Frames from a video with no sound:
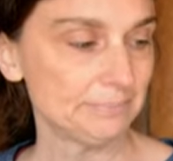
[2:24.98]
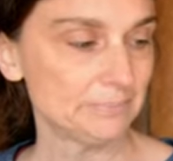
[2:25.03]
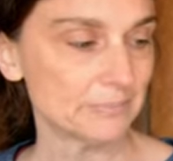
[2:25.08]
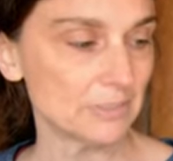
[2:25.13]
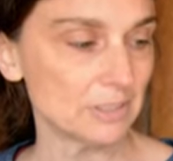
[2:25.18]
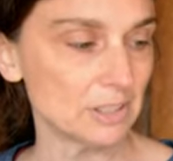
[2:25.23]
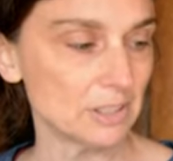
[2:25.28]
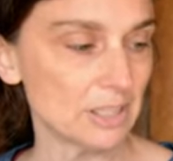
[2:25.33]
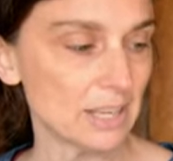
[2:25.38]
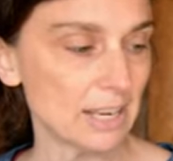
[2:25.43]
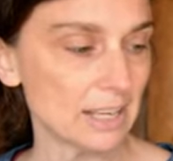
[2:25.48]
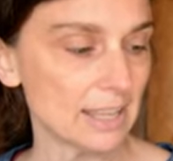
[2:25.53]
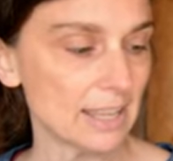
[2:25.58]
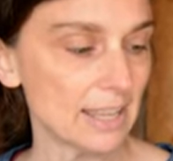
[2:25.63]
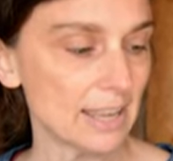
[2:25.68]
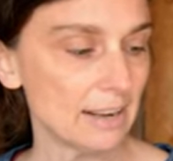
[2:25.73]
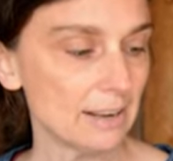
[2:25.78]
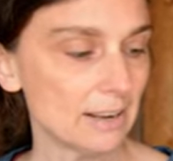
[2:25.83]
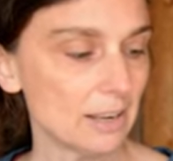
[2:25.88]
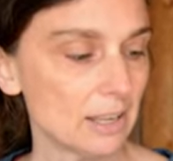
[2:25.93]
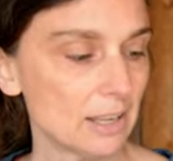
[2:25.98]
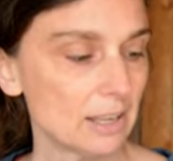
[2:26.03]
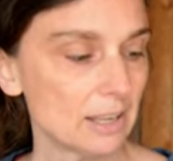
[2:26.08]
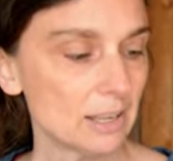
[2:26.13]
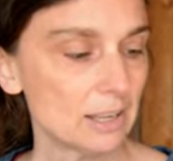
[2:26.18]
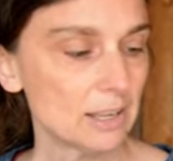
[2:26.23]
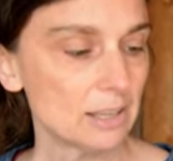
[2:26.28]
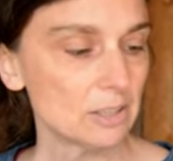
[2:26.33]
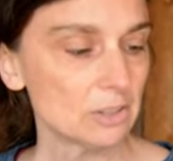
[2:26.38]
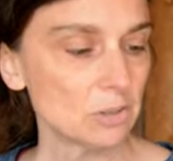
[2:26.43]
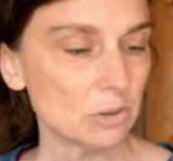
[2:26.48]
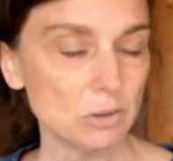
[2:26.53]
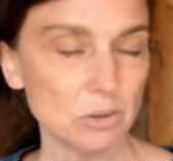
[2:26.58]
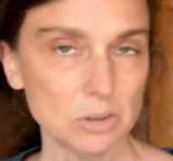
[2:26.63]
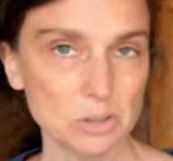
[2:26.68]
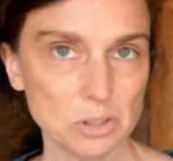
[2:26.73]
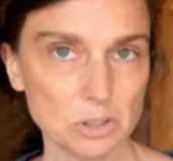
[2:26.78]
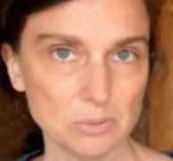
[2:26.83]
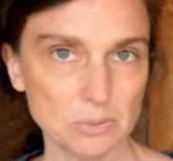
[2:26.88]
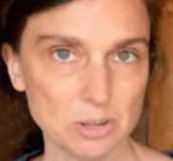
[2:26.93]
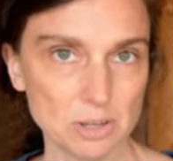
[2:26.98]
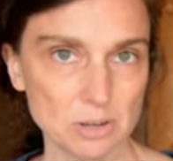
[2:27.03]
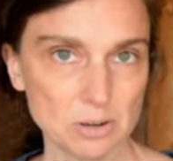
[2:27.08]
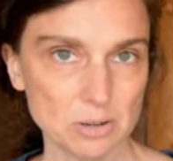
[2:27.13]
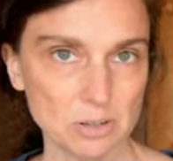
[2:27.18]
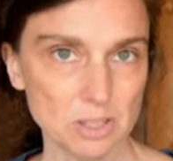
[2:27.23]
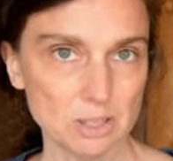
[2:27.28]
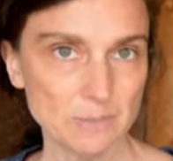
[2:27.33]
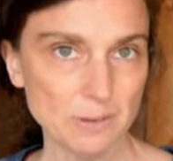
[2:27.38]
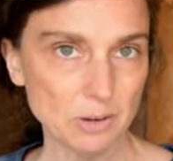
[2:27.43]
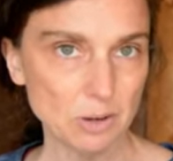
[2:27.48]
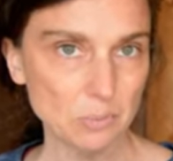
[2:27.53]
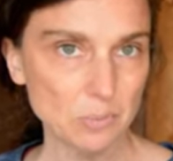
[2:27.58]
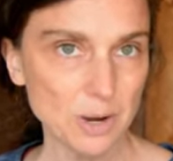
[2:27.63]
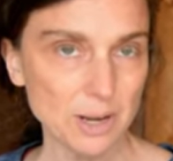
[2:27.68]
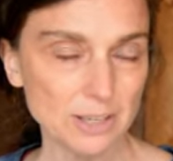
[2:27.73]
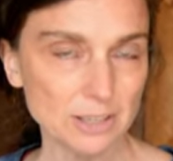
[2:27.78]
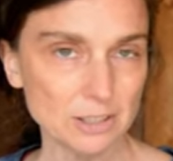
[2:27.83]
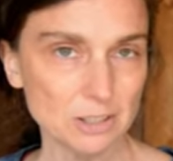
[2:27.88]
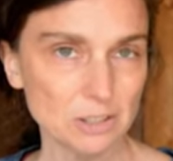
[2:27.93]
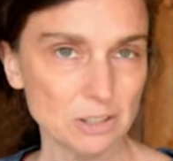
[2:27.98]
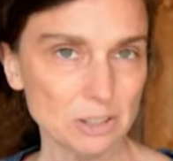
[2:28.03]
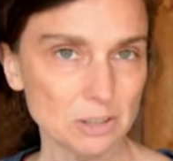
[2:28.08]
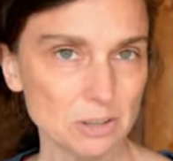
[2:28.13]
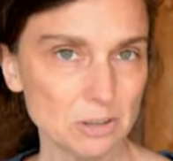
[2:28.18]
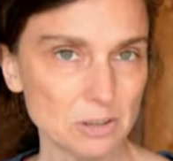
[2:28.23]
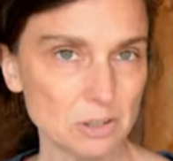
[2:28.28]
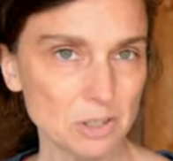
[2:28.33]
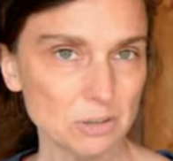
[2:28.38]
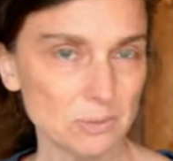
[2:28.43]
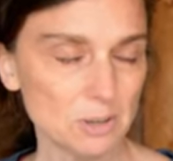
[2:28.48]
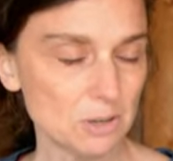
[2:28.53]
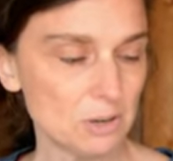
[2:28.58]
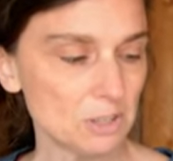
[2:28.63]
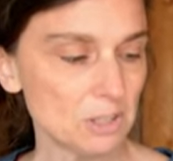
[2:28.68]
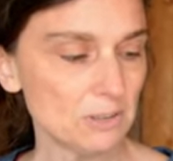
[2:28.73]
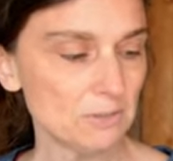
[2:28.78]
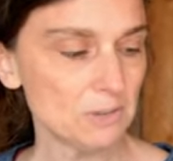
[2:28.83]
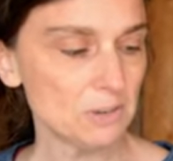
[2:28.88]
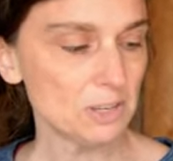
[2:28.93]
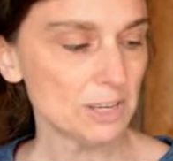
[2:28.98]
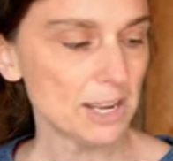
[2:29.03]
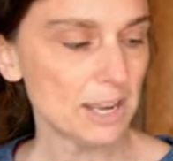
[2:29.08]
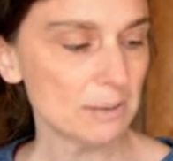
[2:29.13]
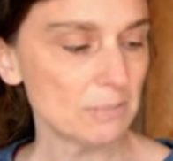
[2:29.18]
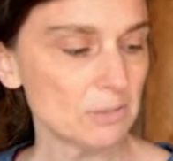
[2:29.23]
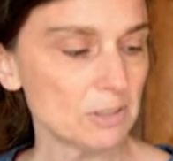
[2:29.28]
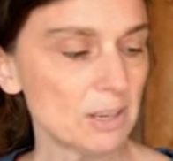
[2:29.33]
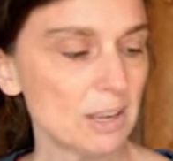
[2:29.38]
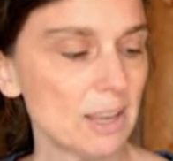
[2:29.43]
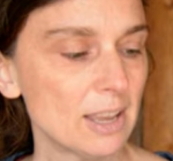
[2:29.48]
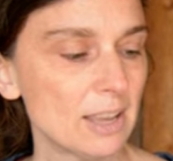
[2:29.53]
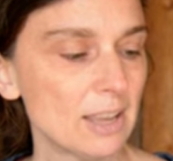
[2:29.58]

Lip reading: just like that. So those 3 notes, you want to practice just those 3 notes a few times.